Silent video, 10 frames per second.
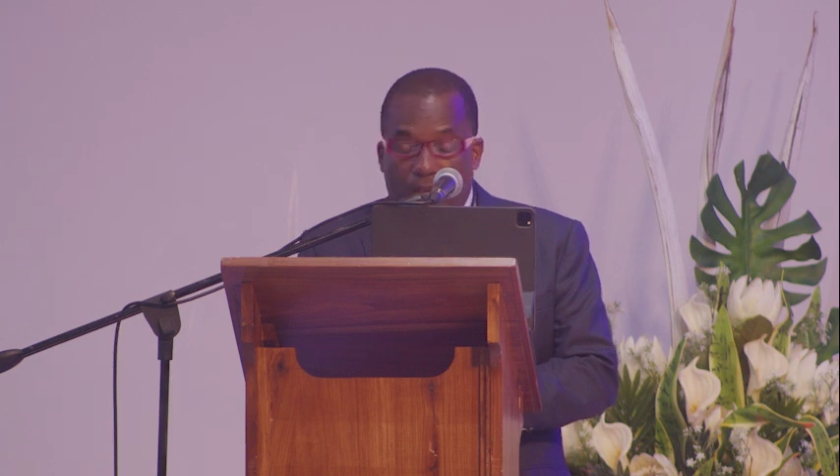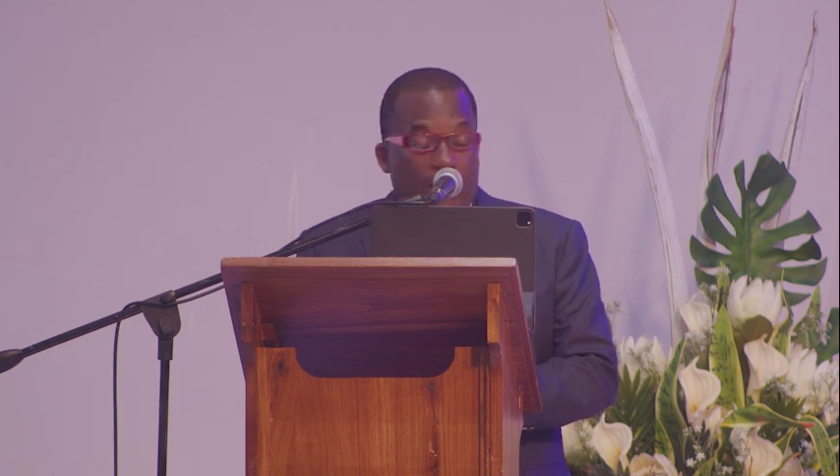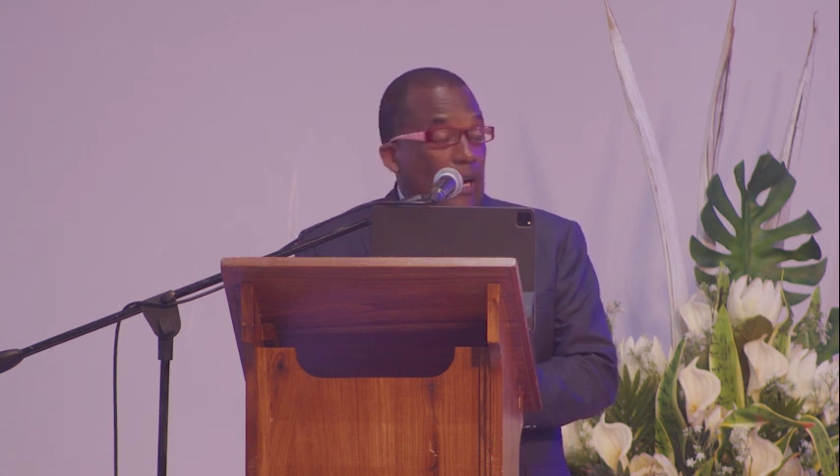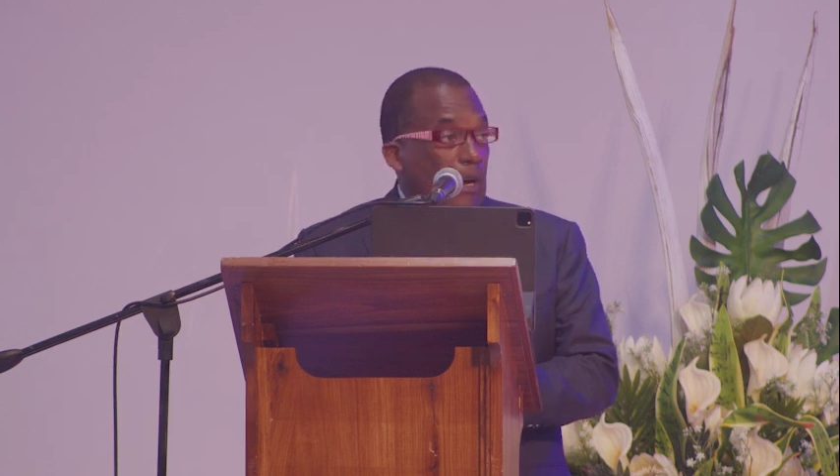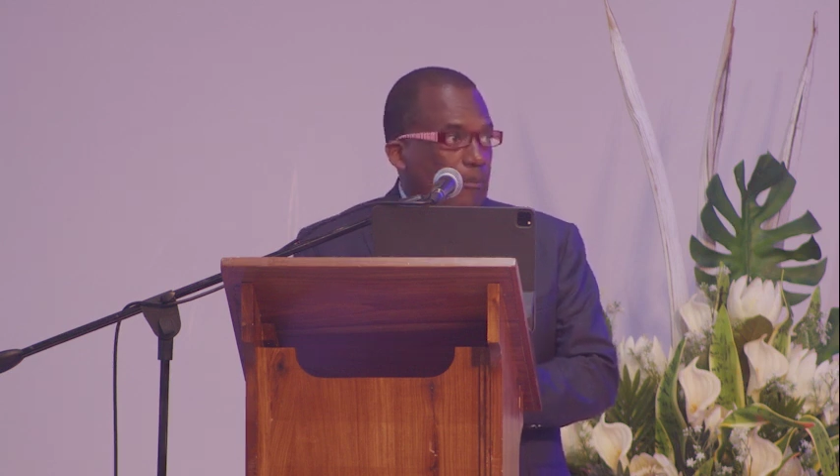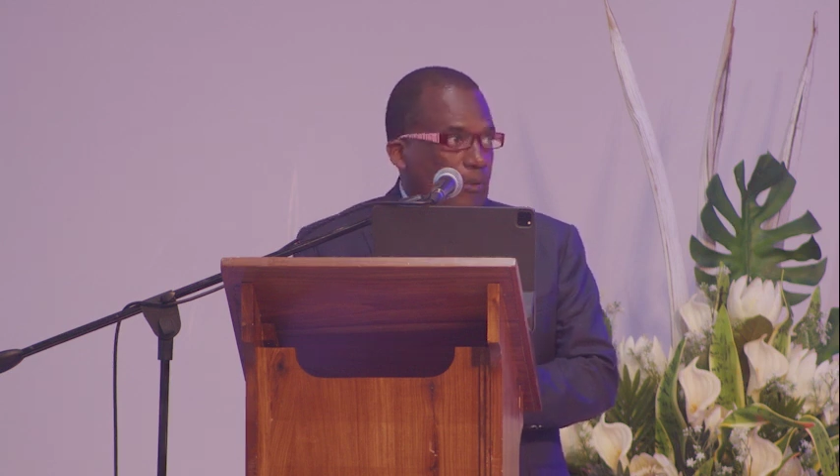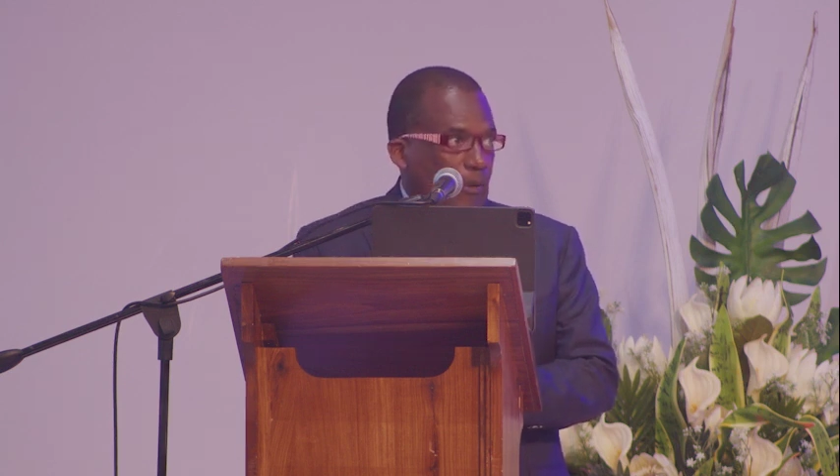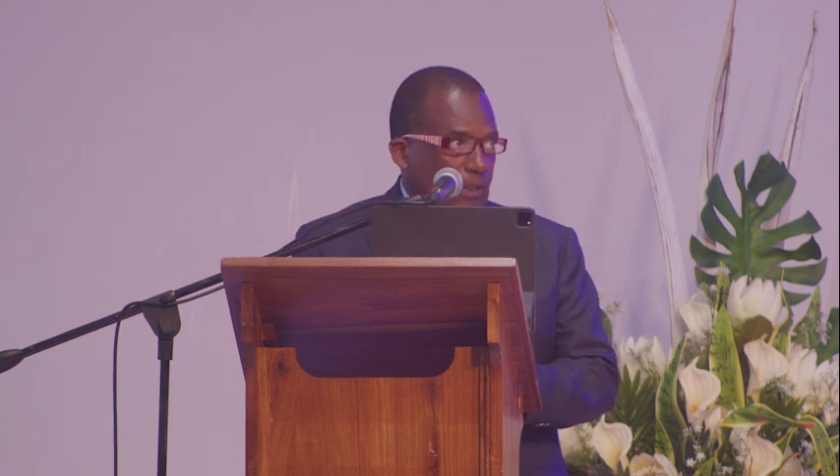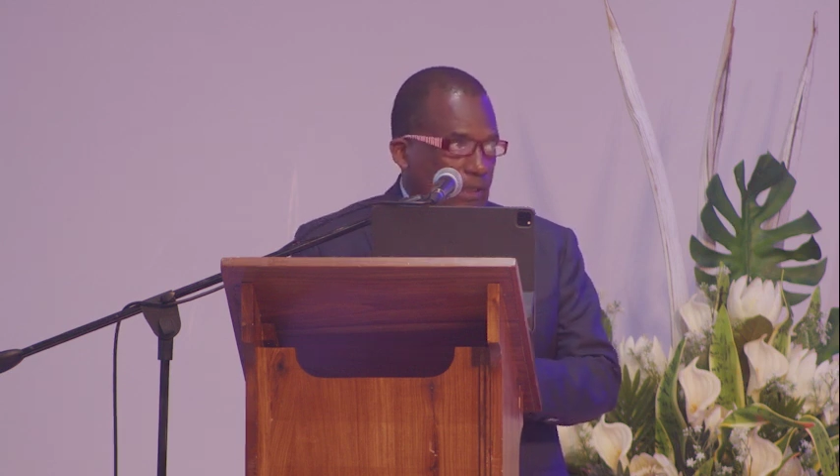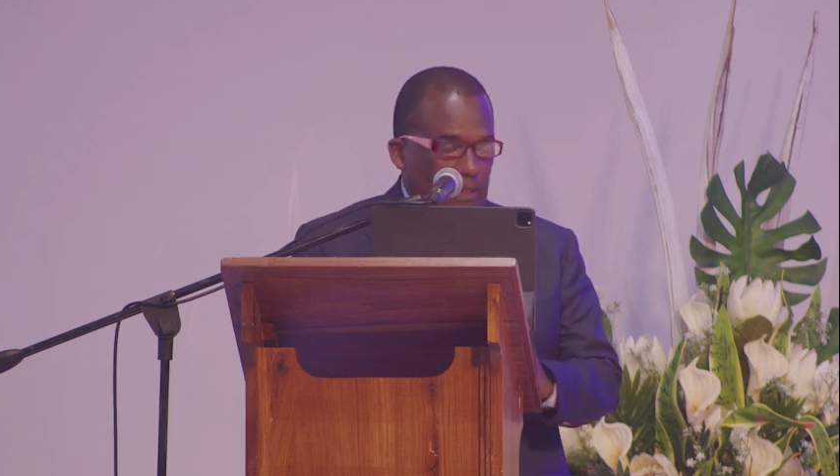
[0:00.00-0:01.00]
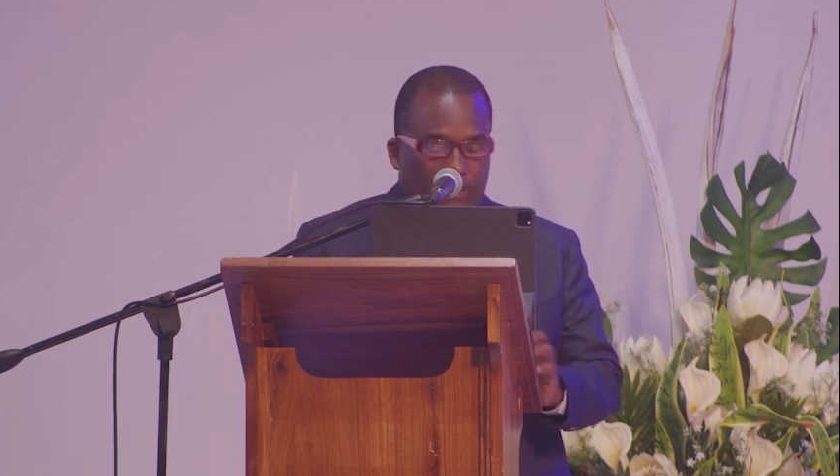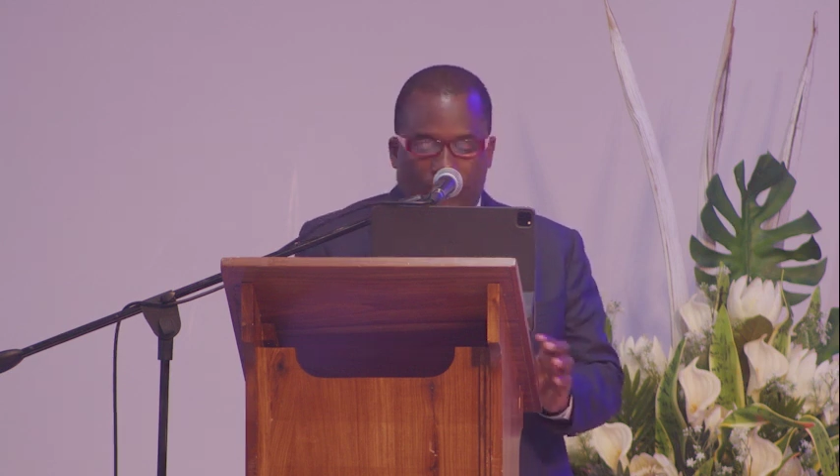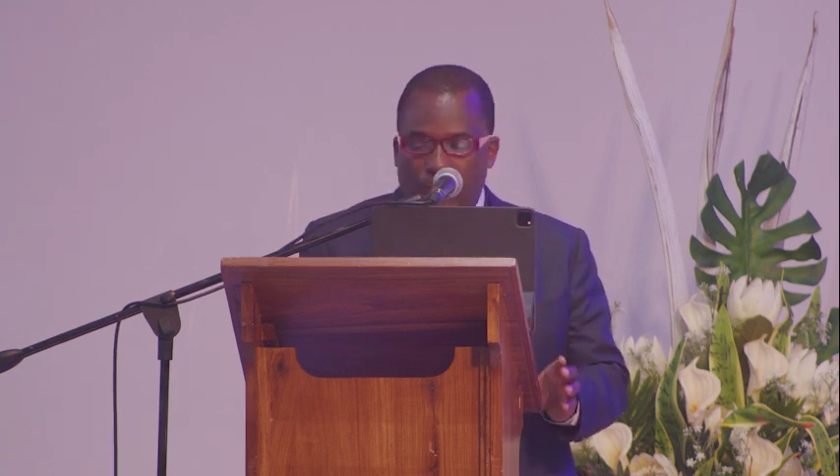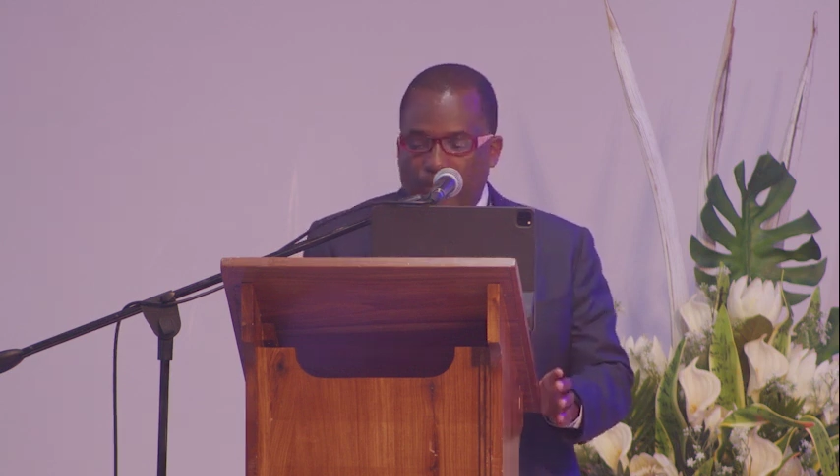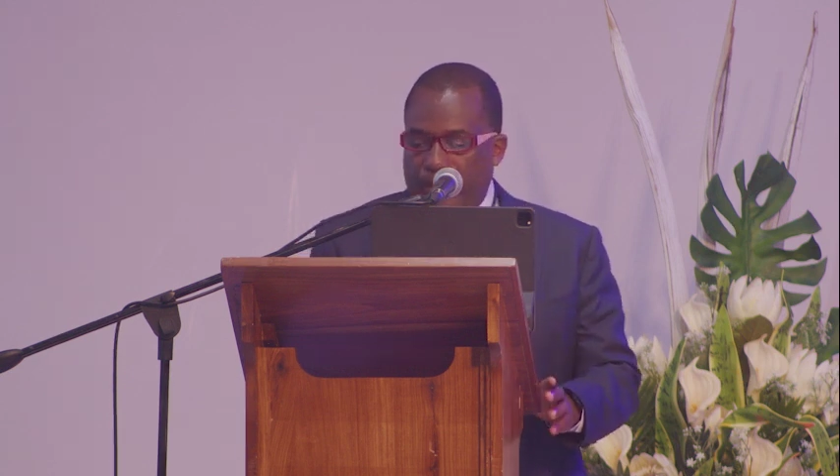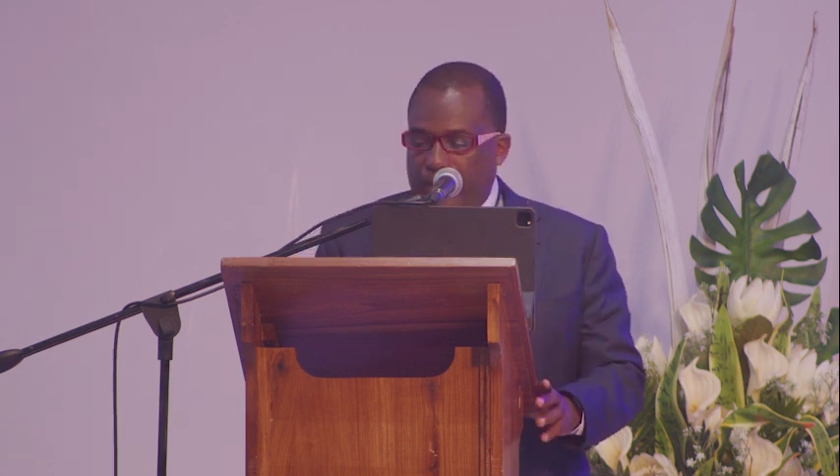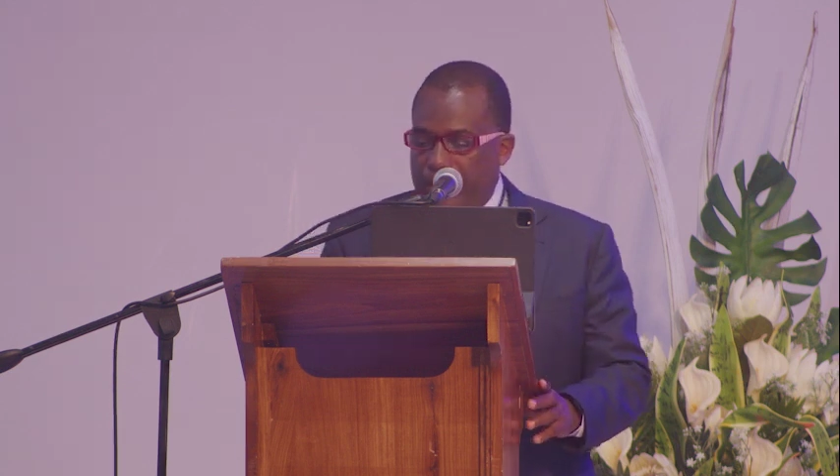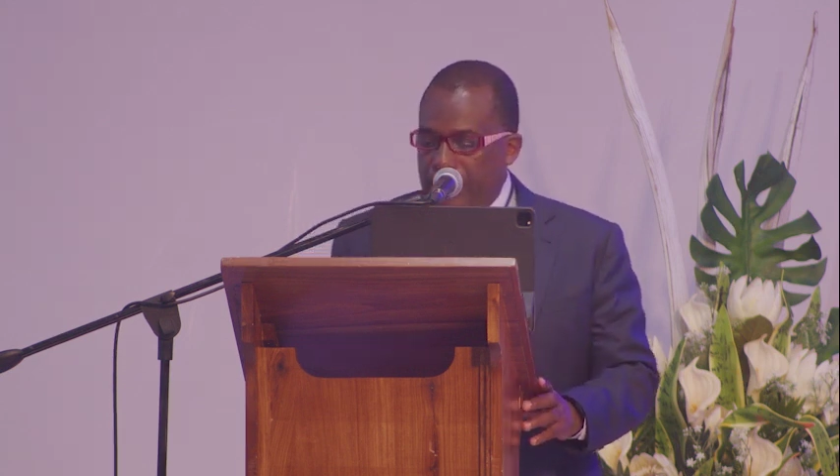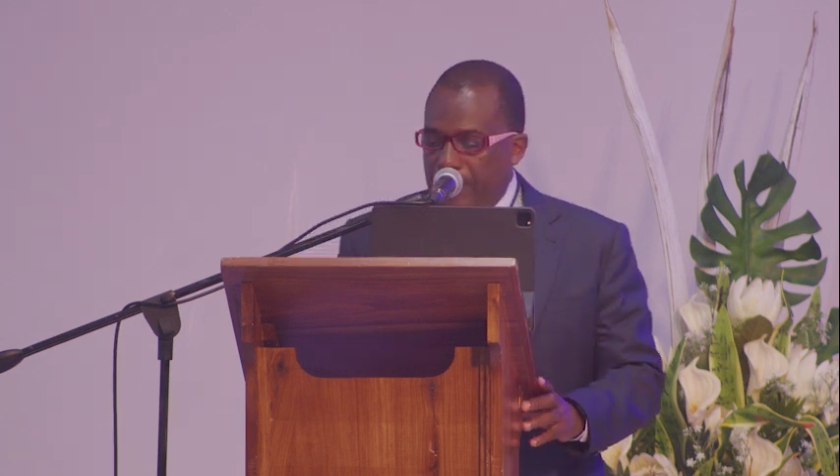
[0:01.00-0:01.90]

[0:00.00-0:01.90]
uh, Professor Ncube,